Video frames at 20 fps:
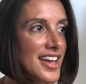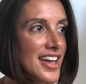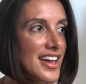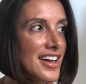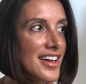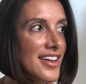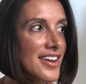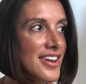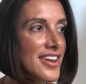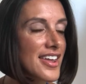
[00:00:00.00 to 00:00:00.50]

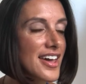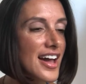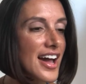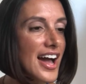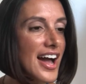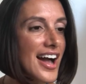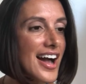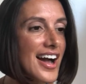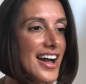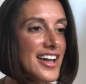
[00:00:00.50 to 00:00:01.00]
and
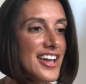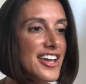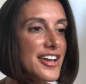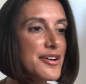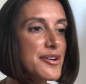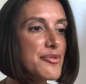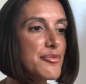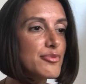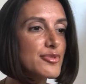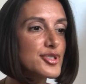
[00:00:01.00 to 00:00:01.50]

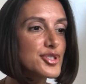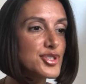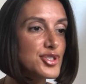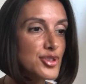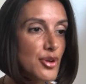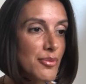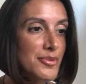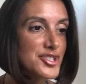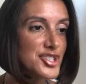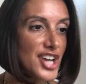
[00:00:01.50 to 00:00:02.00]
I was
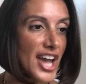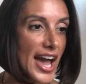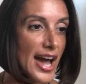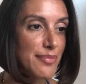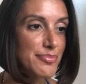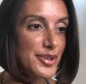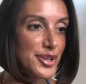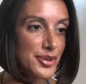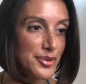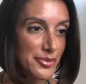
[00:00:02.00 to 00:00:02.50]
so much
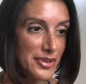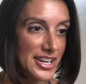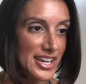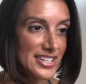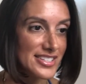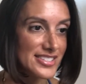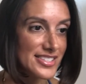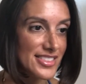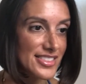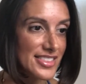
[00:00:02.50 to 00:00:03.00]
happier when
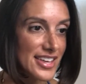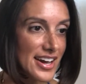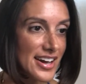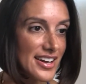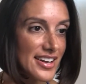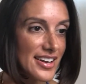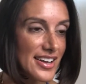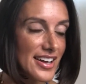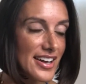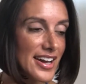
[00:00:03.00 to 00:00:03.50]
I did that.